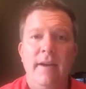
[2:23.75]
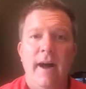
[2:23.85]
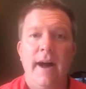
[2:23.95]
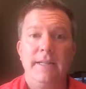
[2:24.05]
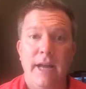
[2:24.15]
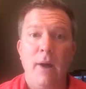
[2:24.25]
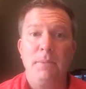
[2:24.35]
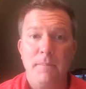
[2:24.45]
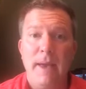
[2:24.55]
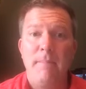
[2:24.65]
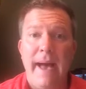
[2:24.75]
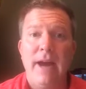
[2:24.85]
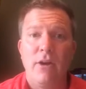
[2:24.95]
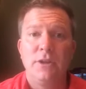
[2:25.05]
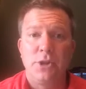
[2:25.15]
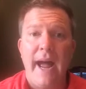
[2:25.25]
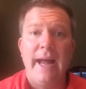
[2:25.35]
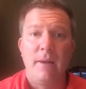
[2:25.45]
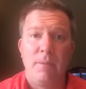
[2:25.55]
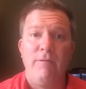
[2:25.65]
uh, to help them get back on
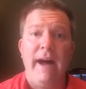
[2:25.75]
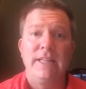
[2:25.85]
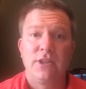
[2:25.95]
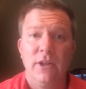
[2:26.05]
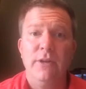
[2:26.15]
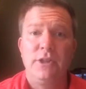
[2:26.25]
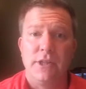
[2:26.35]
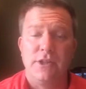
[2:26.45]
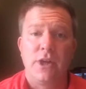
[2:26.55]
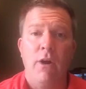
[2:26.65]
track and provide solutions.